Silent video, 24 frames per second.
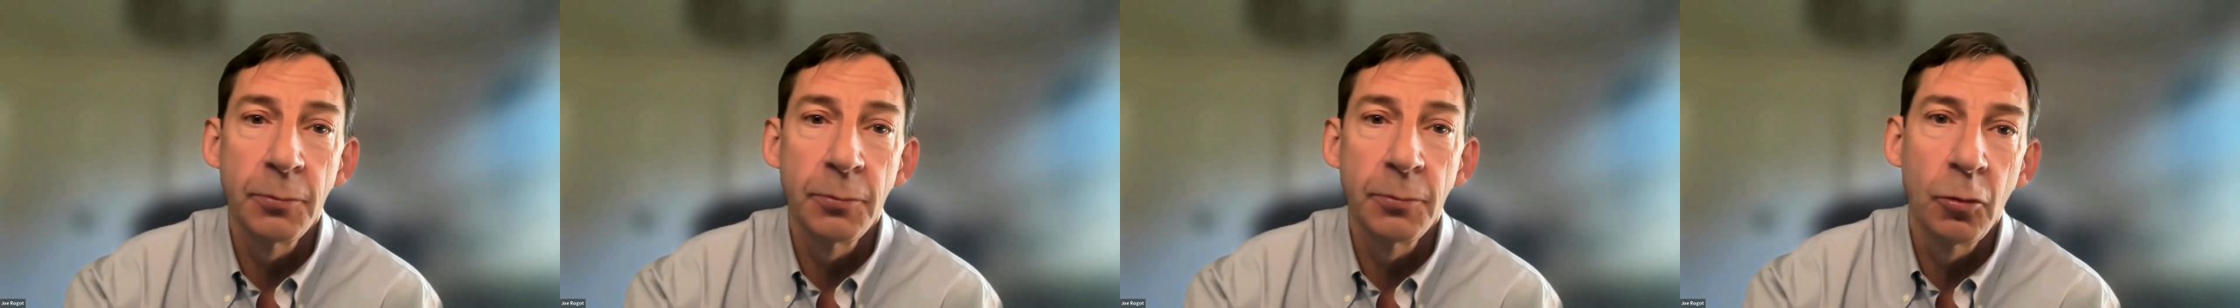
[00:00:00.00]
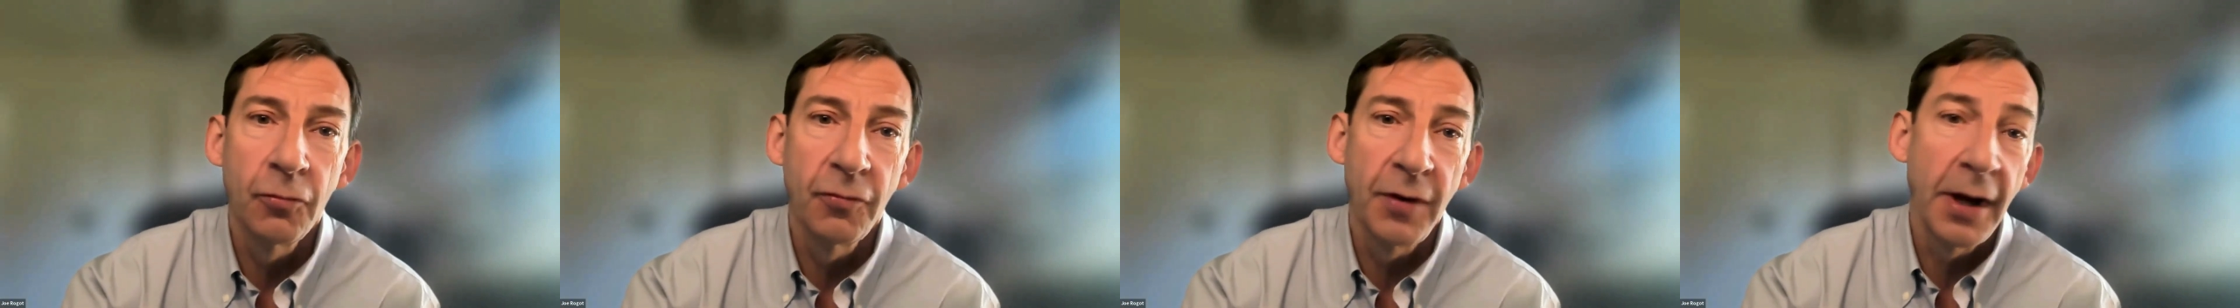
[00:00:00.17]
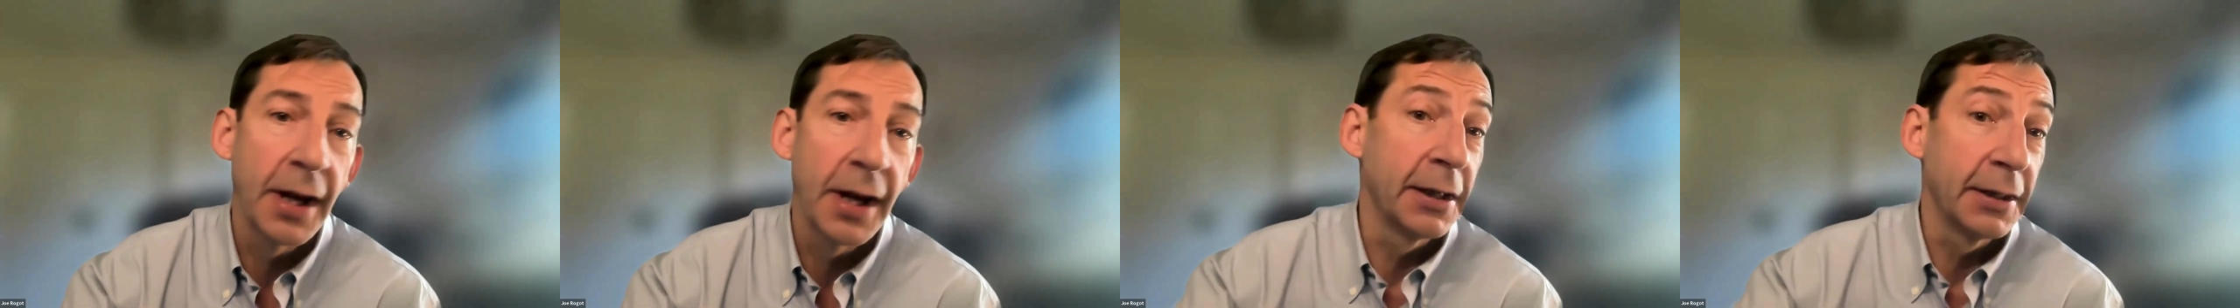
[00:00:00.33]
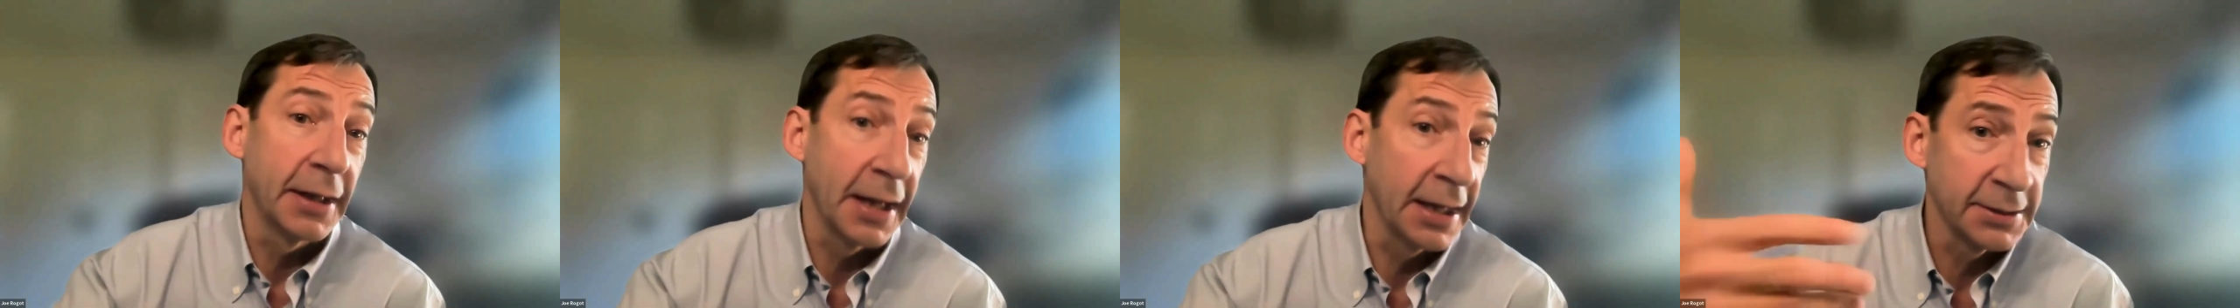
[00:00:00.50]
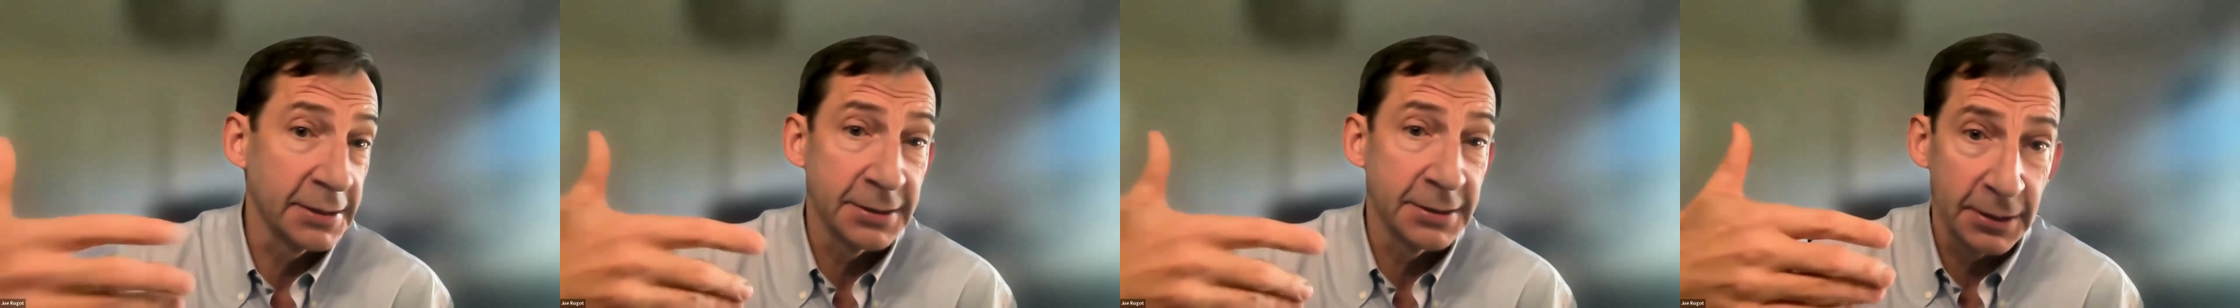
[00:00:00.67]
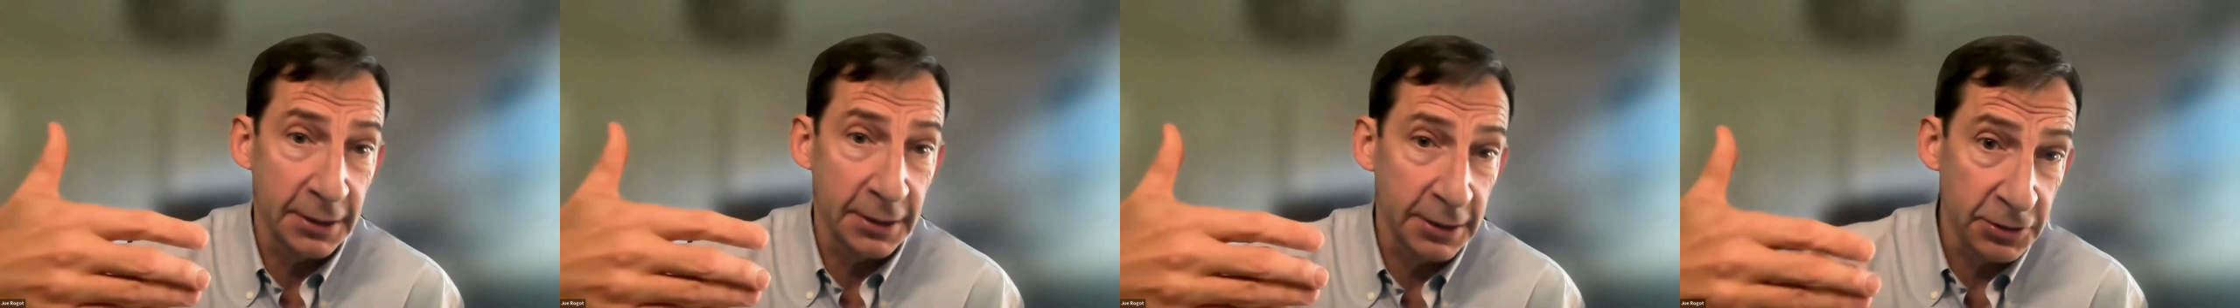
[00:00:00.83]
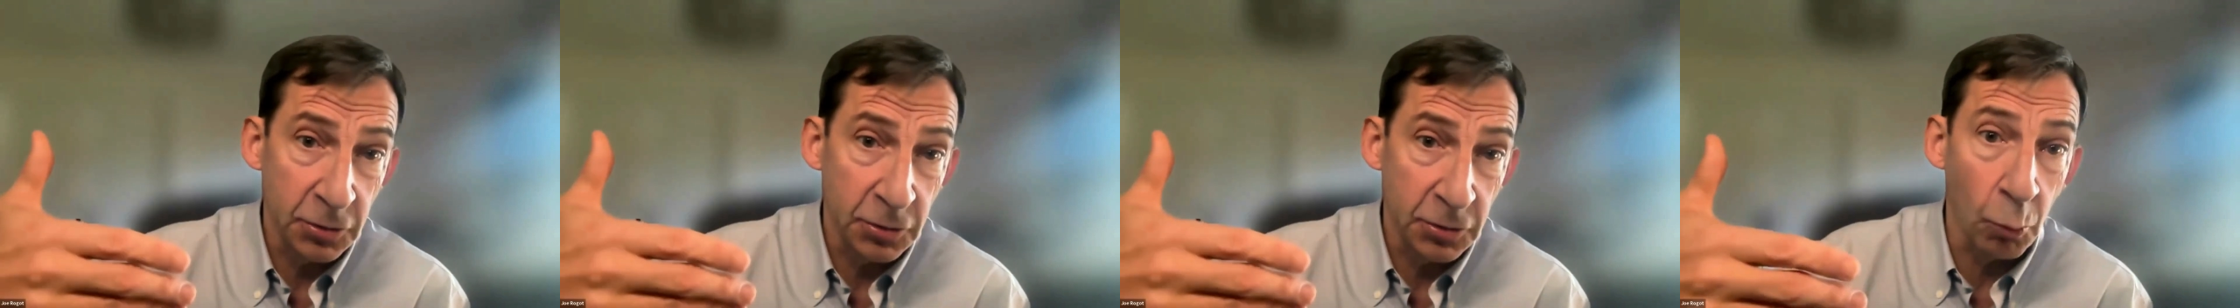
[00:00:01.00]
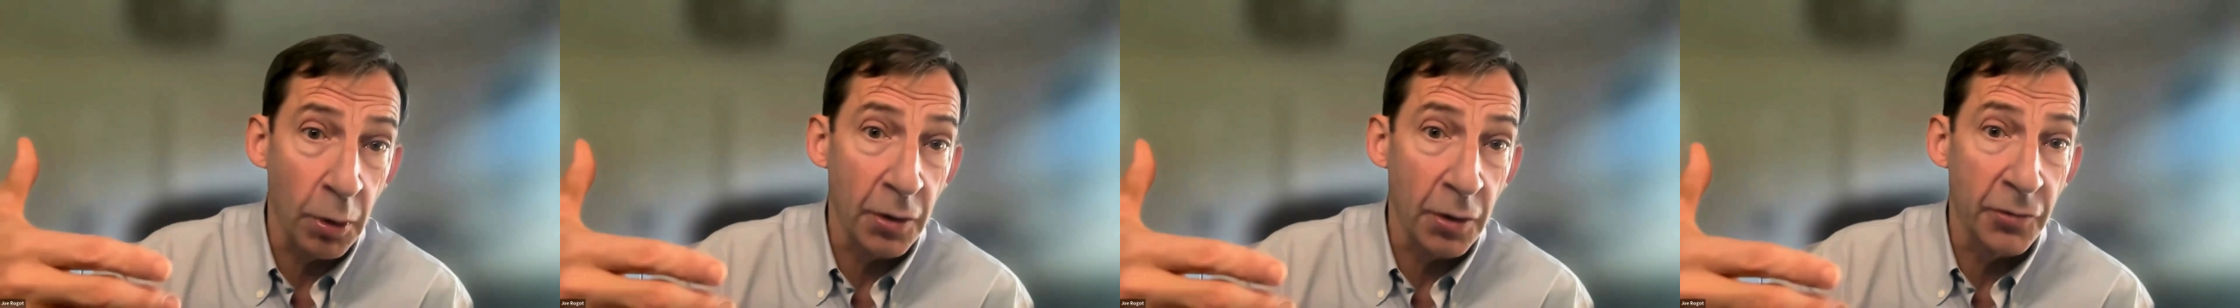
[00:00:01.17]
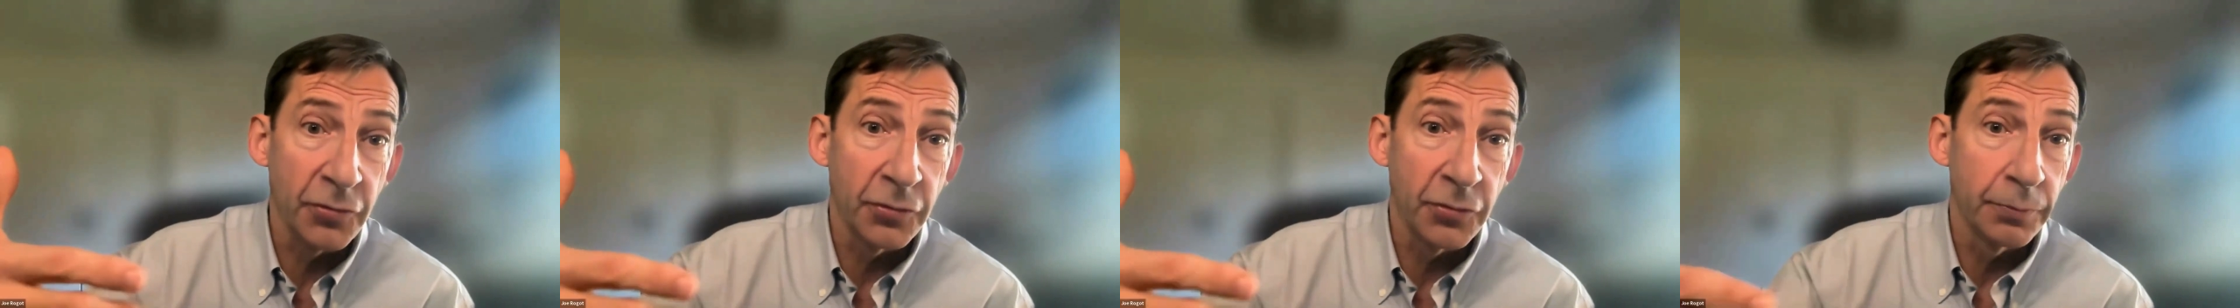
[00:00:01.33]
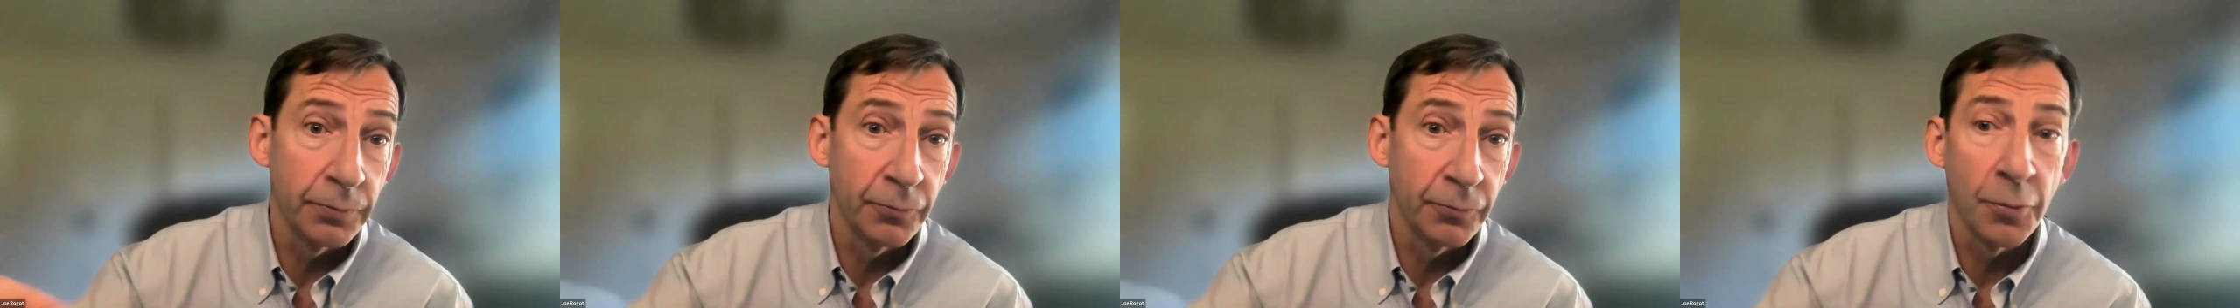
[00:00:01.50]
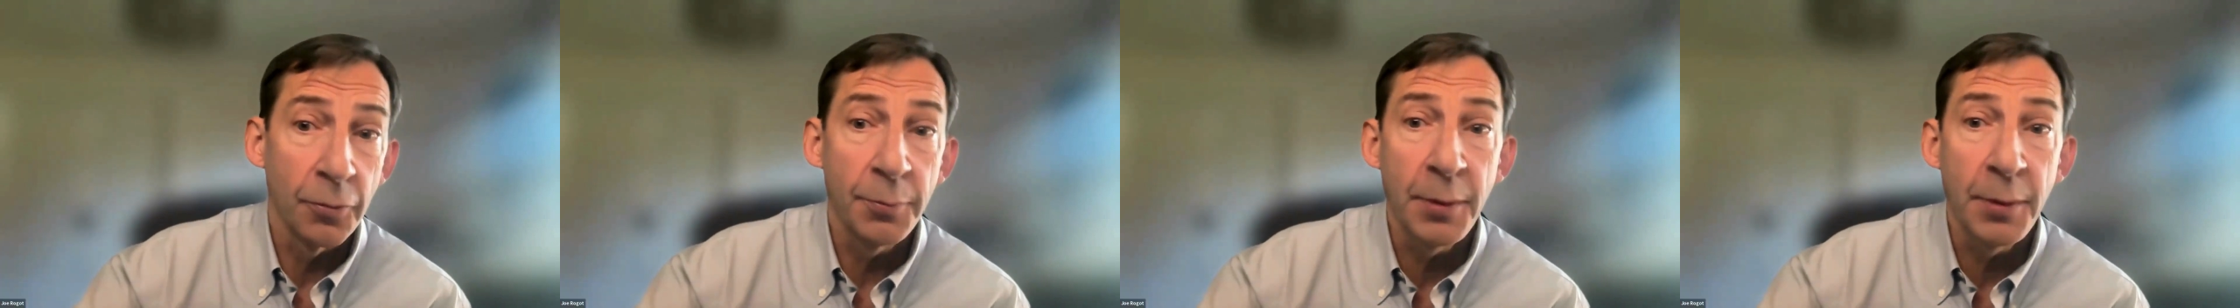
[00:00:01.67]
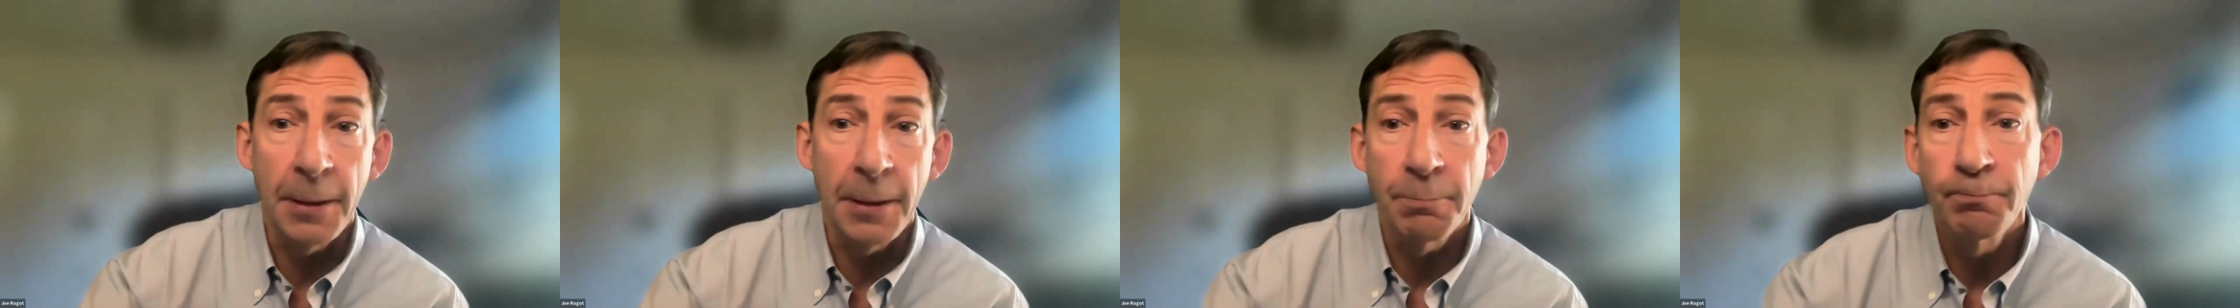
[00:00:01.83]
to move ahead as it was
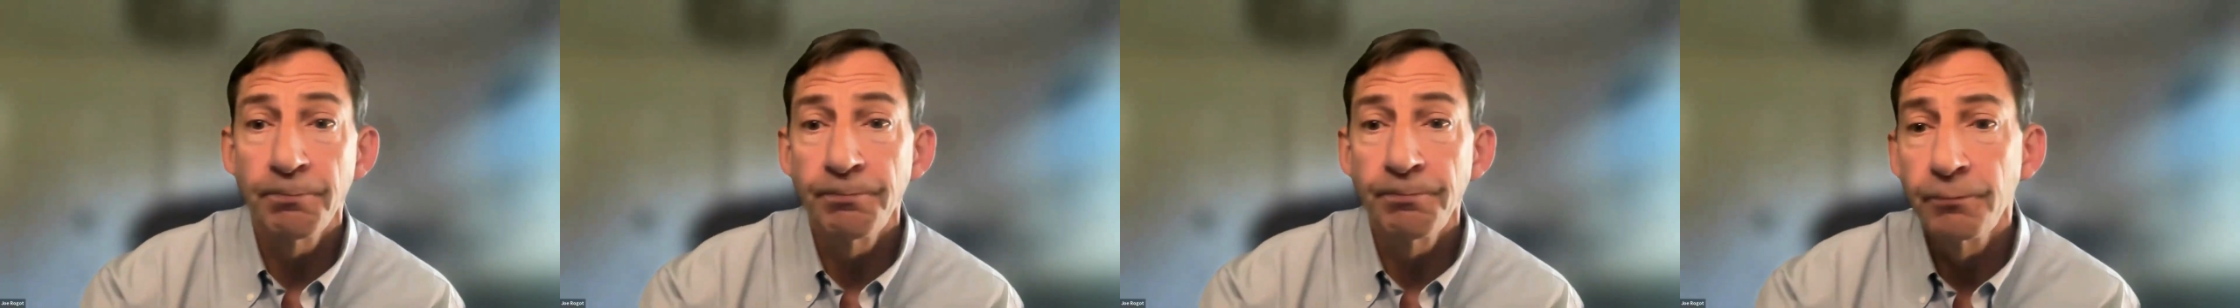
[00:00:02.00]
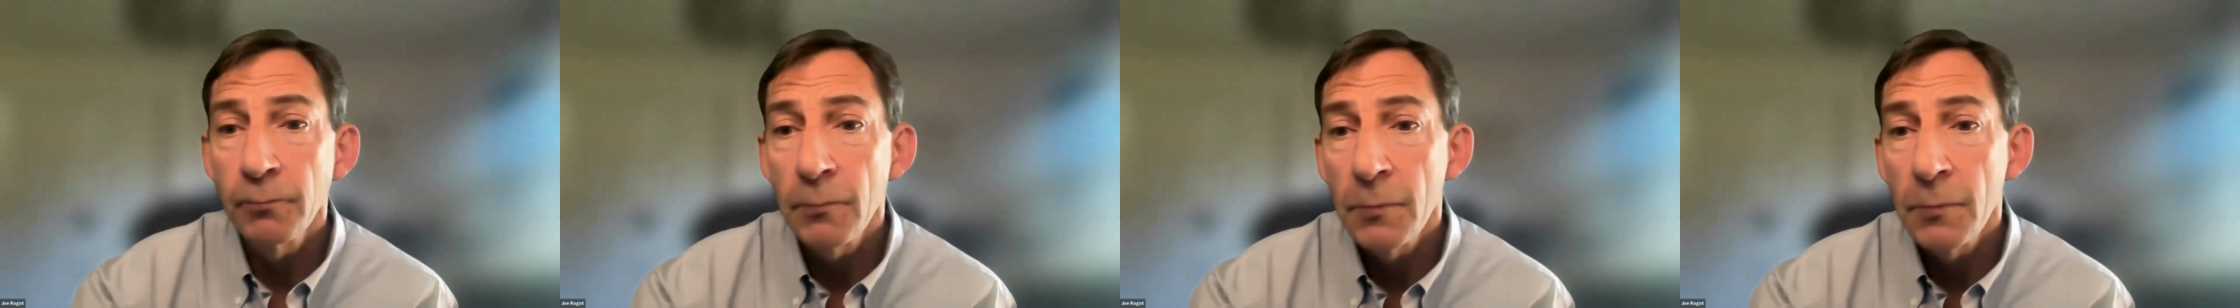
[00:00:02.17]
for me.